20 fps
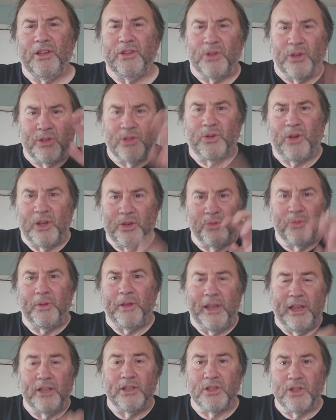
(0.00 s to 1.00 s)
So I scratched with my
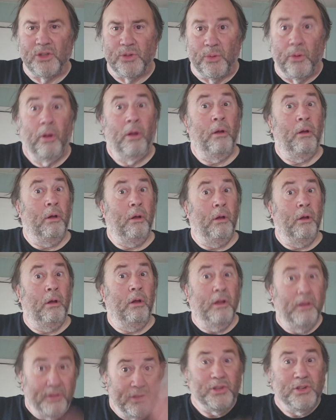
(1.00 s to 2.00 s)
hands and she went,
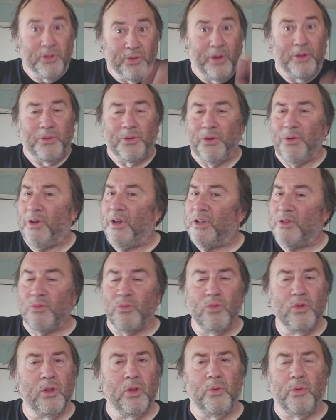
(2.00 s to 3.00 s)
and then she scratched with her hands.
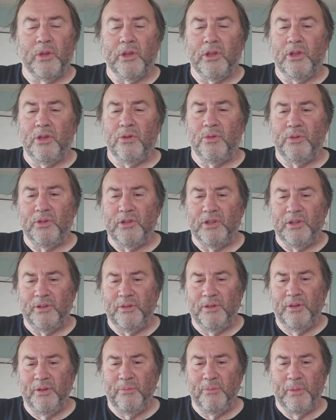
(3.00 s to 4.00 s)
Really, really cute.
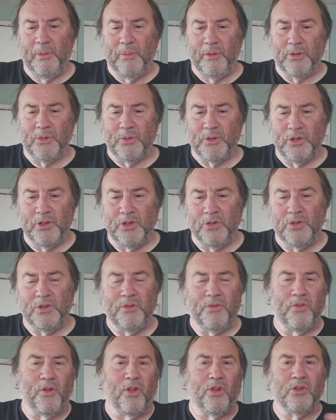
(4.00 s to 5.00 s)
She mimics what you do. She
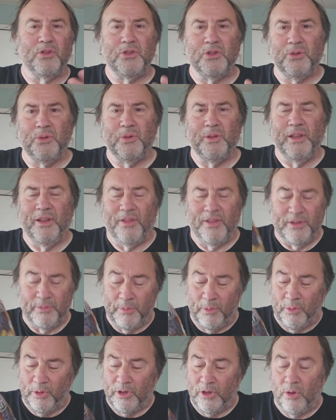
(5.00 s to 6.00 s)
follows you, and now it's
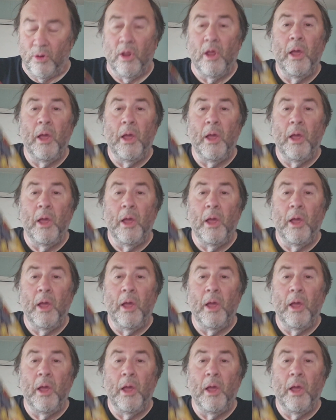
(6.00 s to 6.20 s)
really cute.